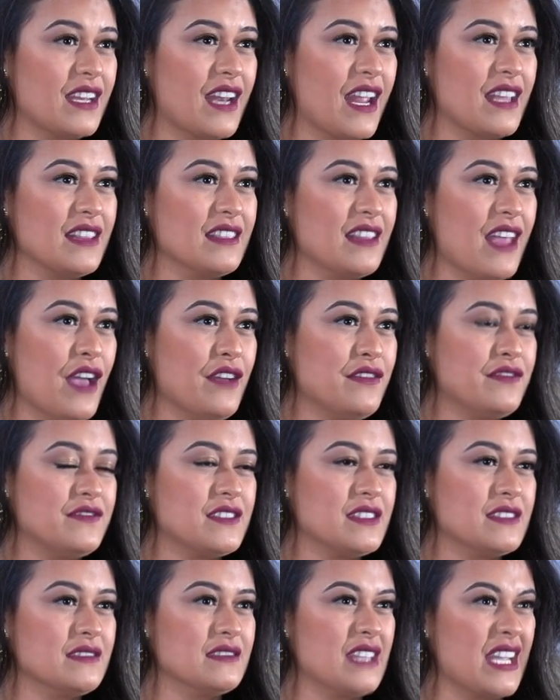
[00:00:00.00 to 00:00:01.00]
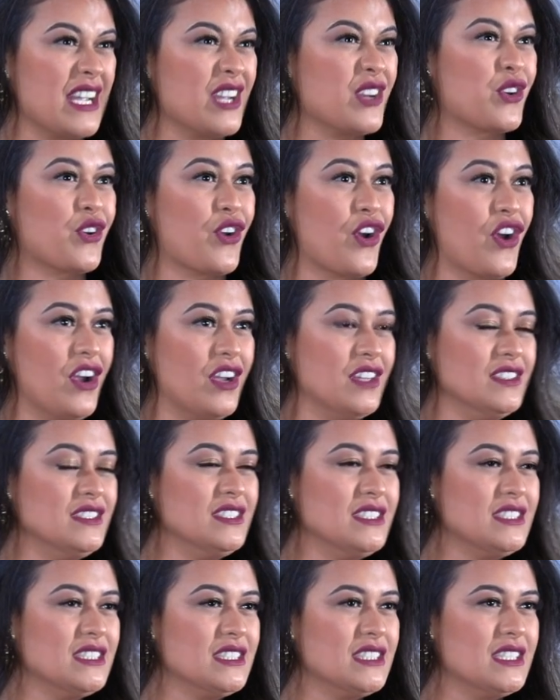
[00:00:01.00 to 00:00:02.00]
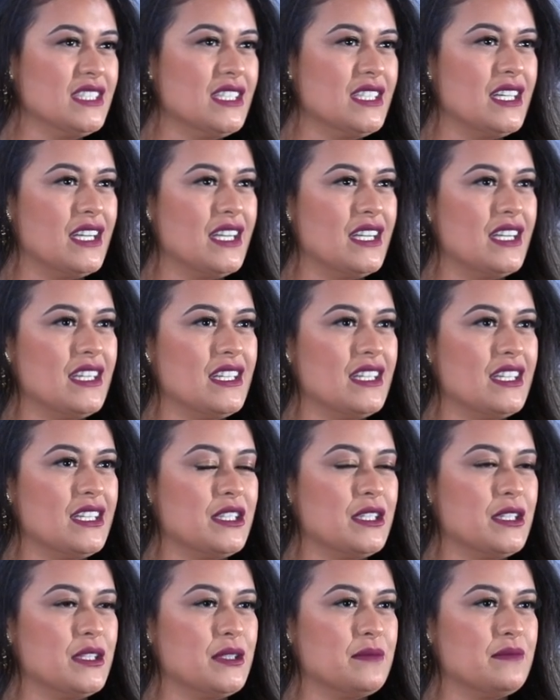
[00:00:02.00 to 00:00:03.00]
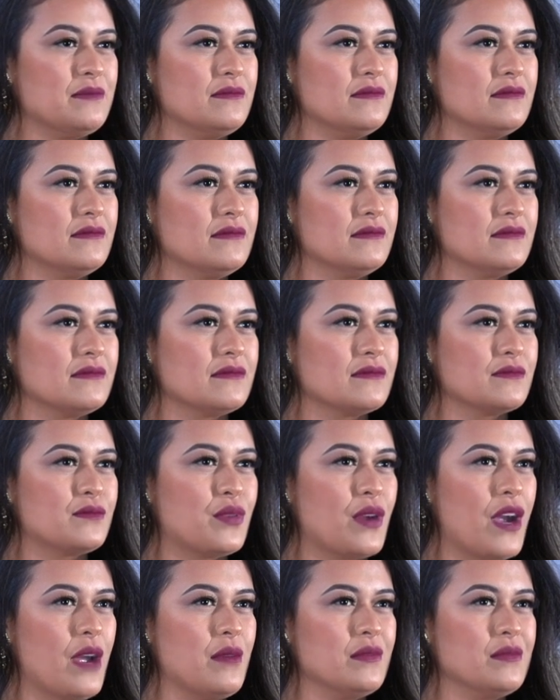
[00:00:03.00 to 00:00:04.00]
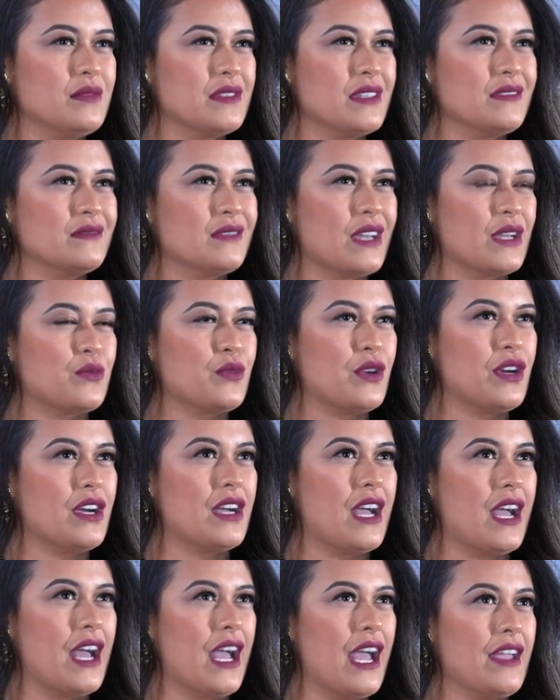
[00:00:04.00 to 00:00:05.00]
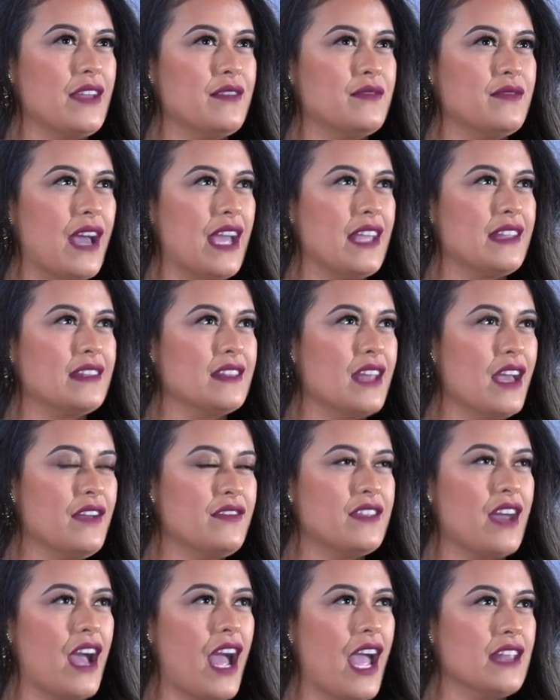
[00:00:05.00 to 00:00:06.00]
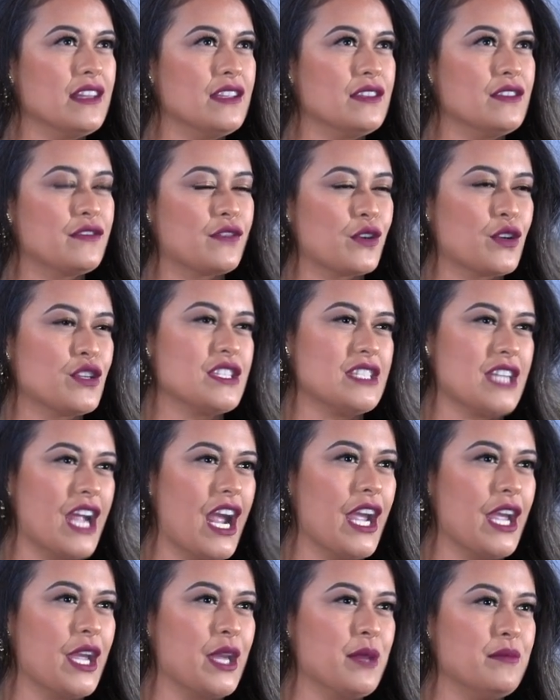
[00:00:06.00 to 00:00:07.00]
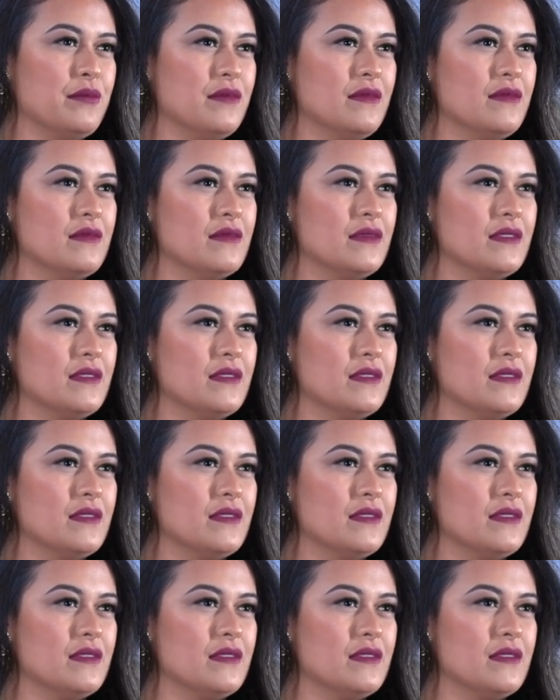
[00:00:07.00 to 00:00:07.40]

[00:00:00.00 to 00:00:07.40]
and I left later on. Okay. Probably, like, well, I left the island the first time